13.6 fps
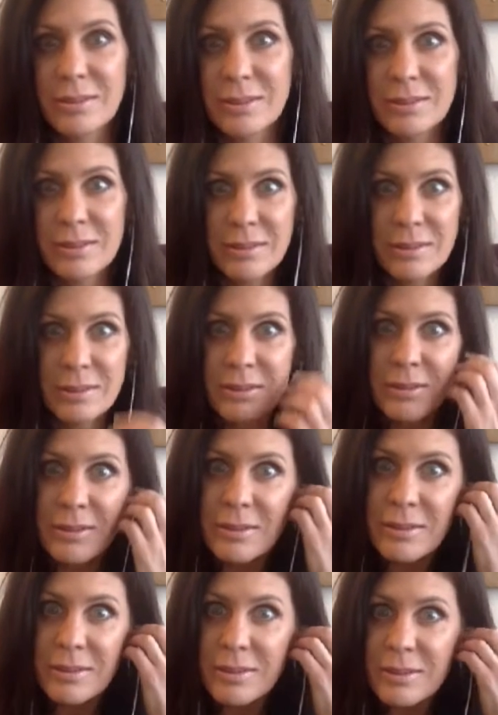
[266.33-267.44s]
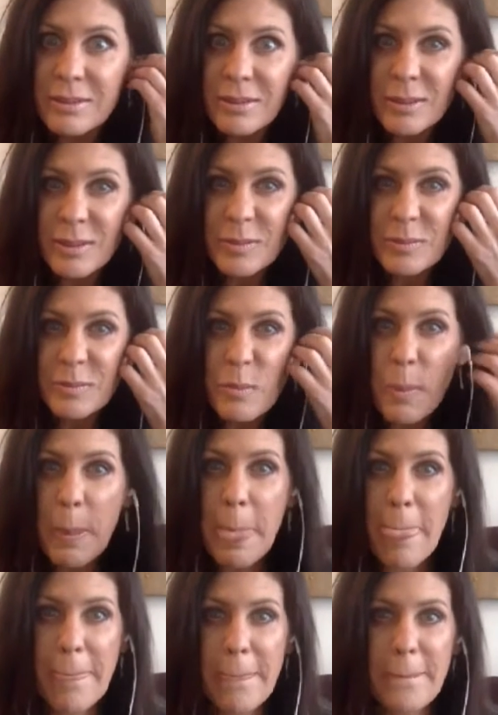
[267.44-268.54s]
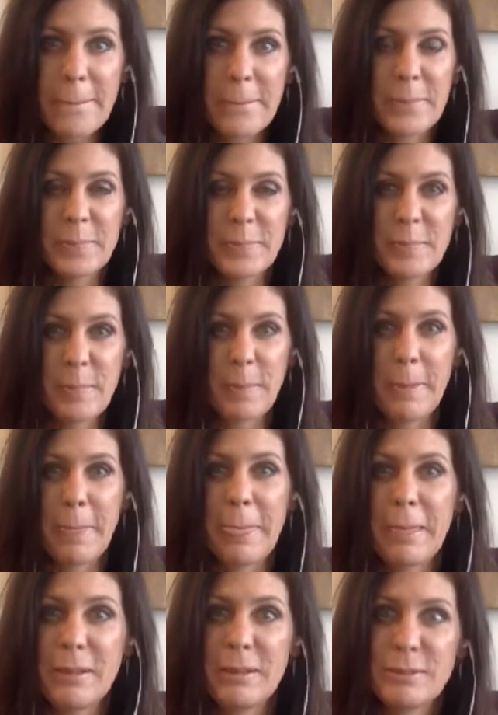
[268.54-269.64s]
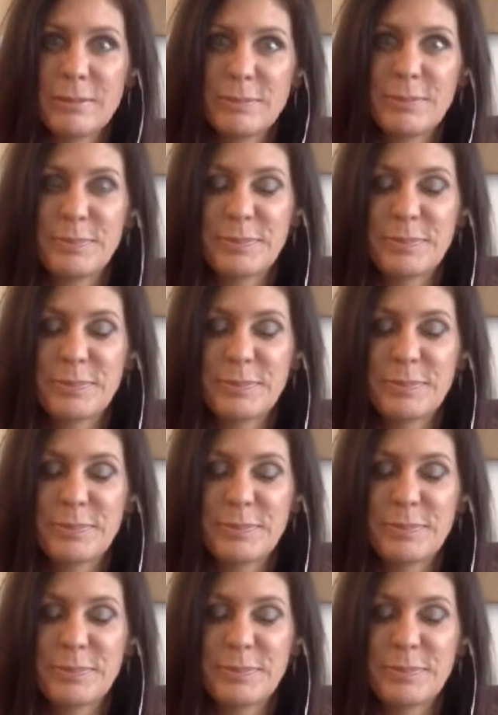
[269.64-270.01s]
(not speaking)